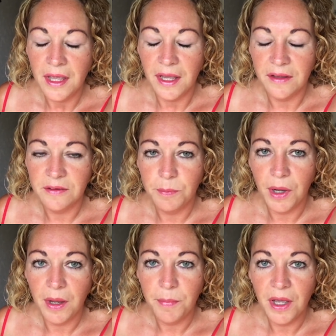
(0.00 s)
It's
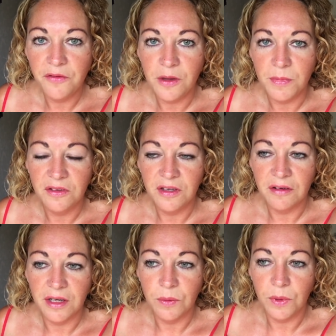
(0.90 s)
by perfumer
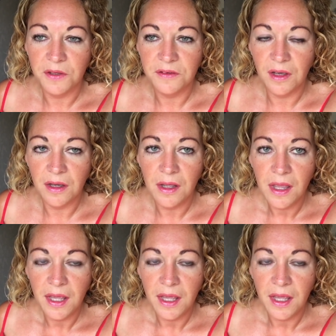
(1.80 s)
Thierry Wasser.